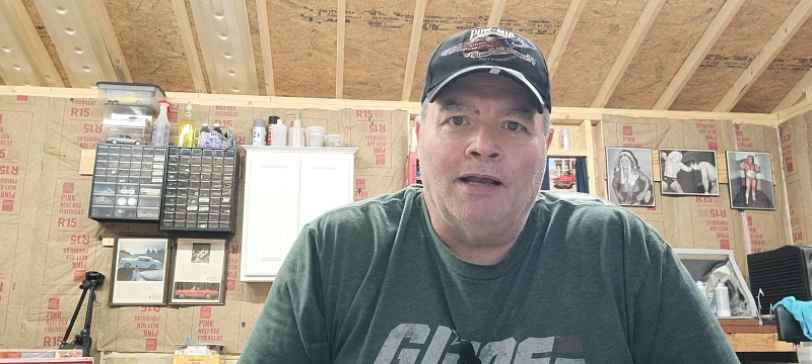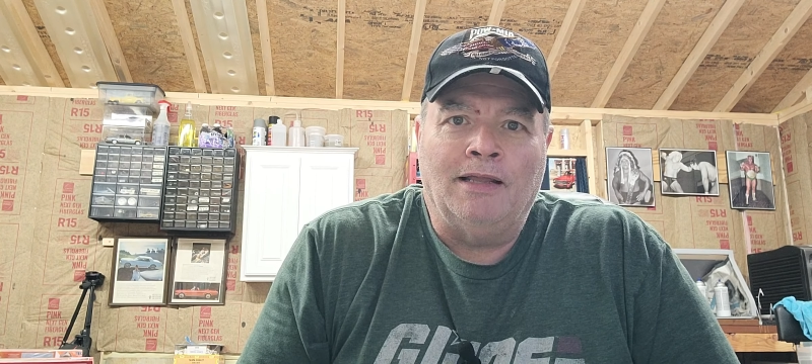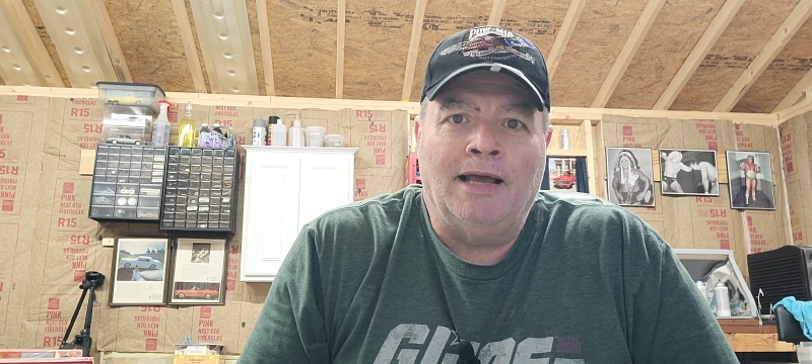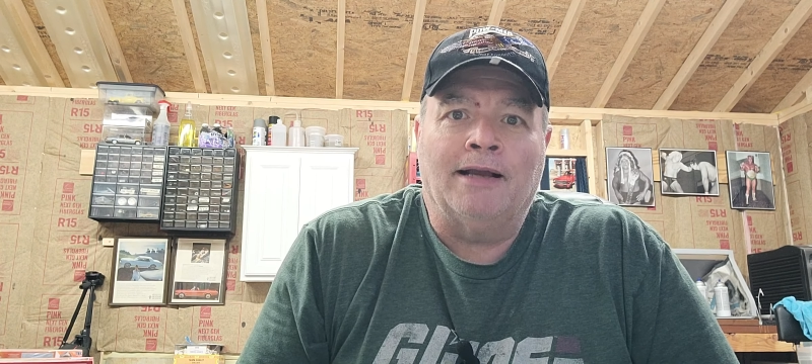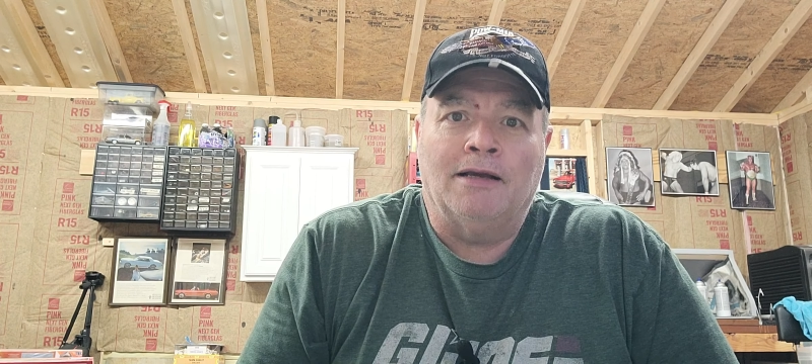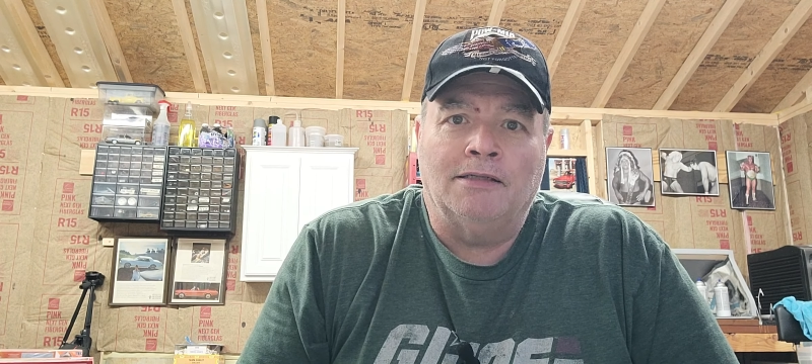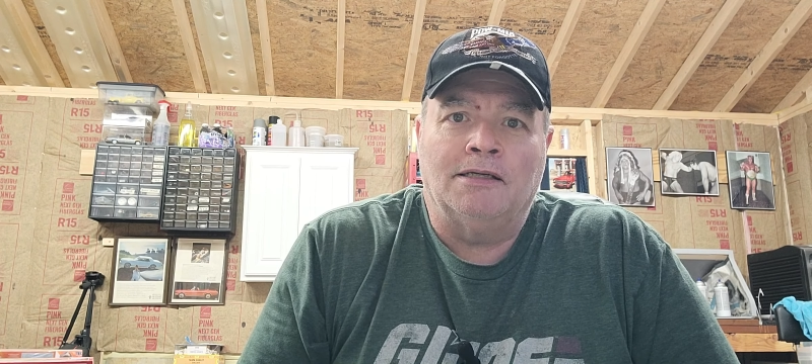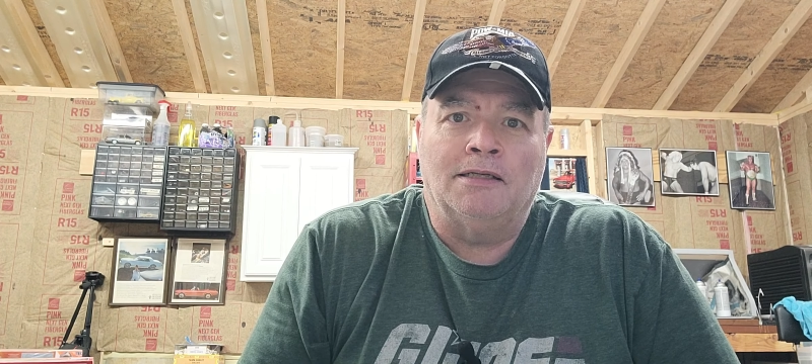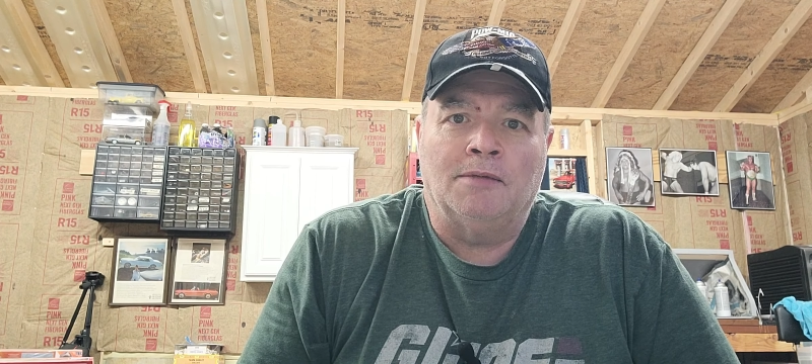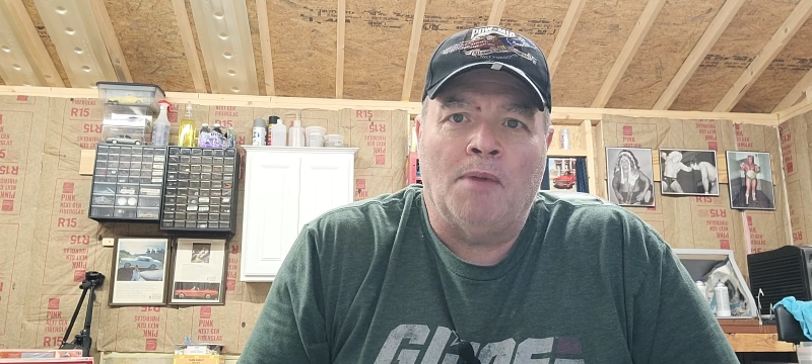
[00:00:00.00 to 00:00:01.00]
and that
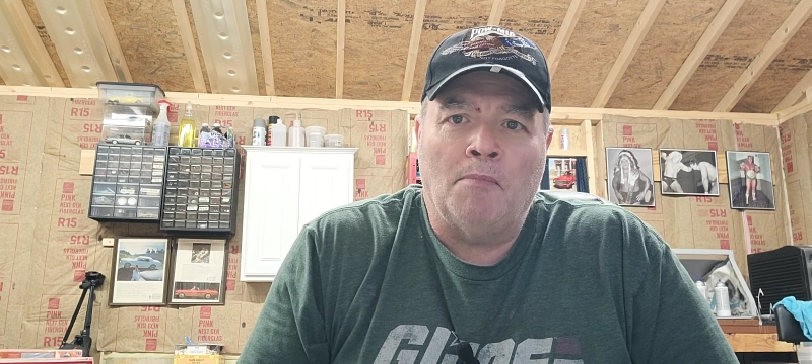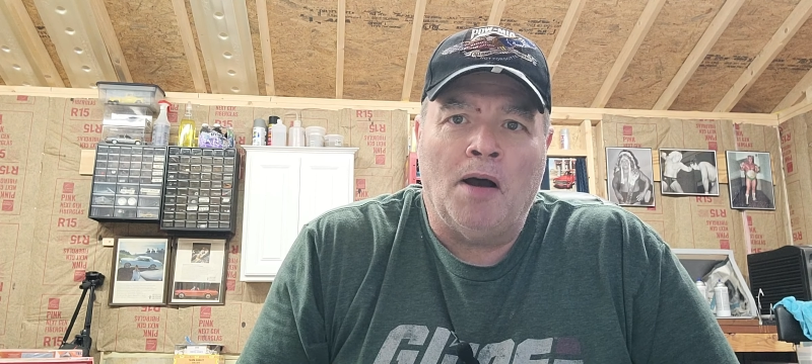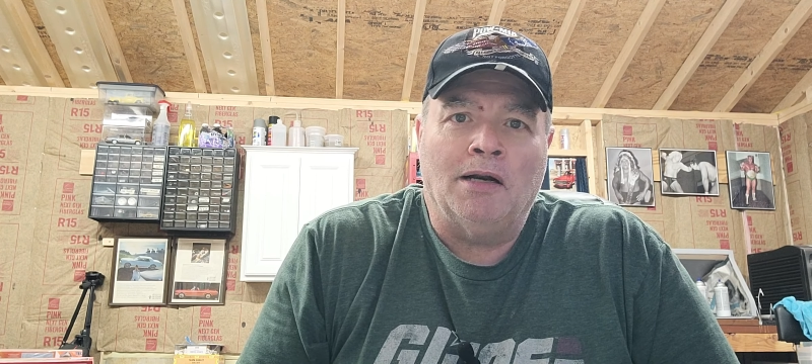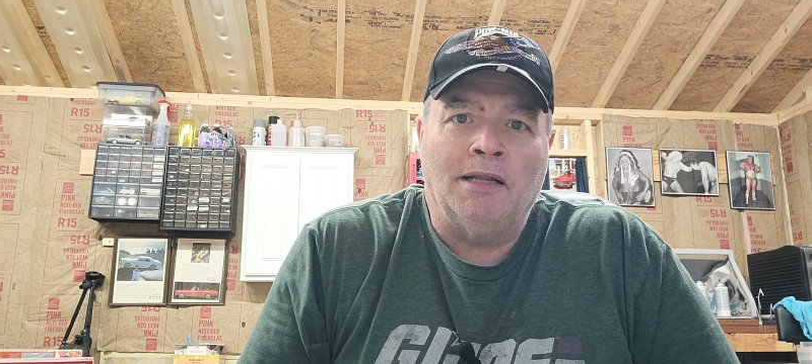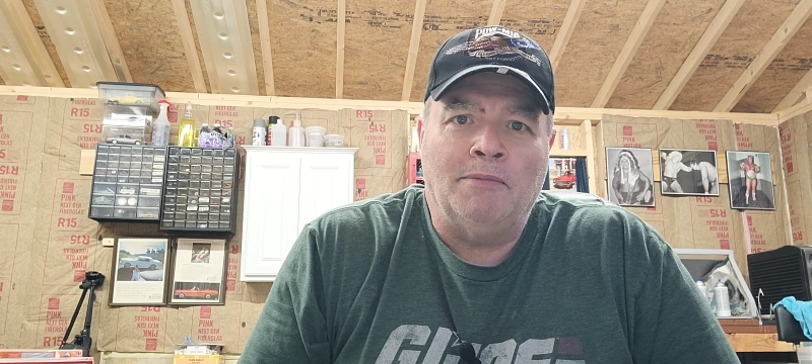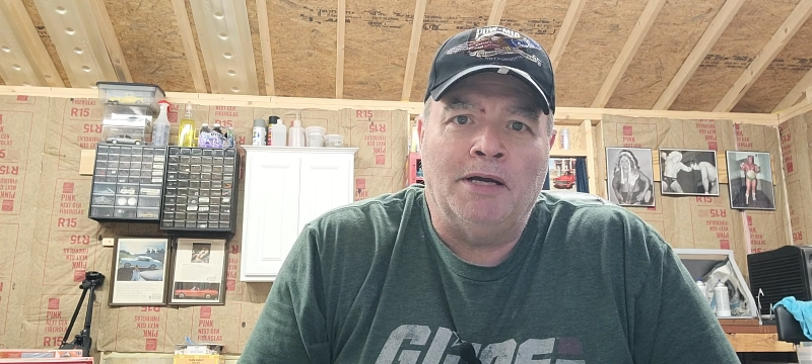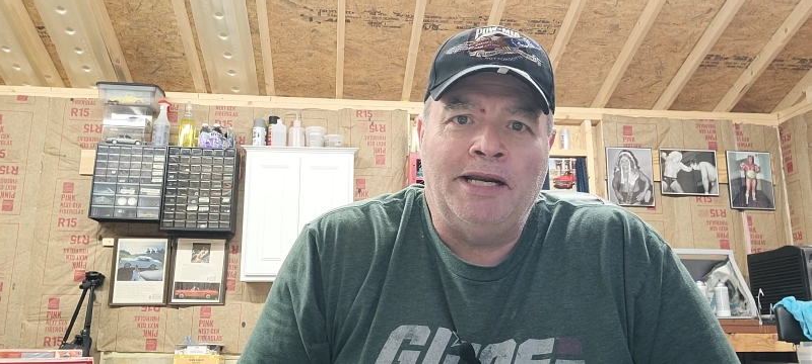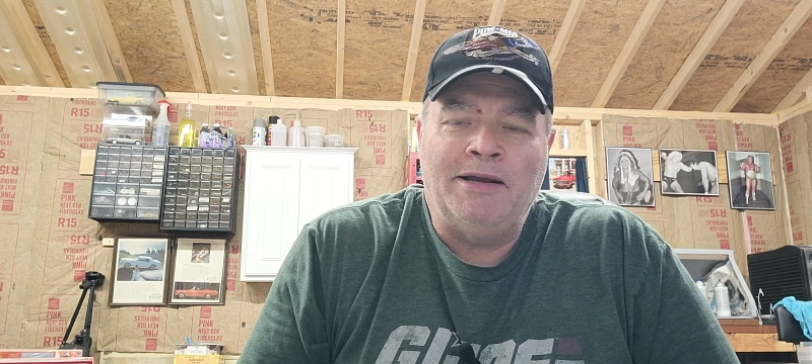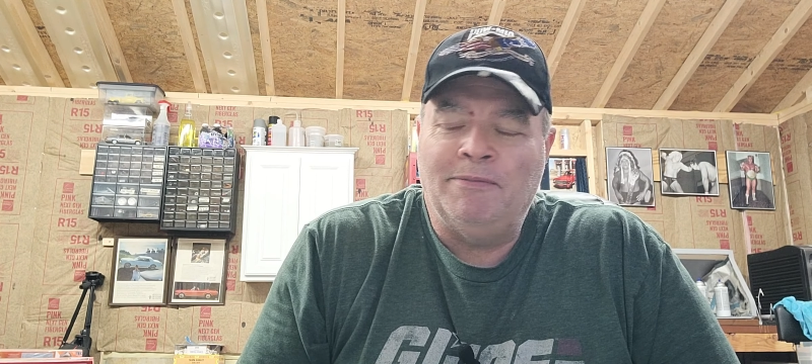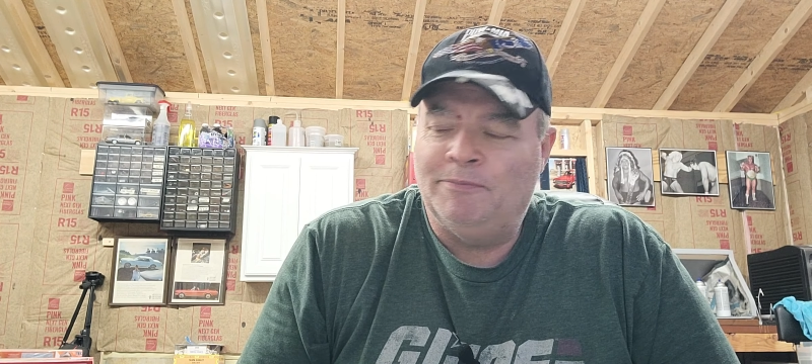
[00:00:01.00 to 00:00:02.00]
cuts into my modeling money.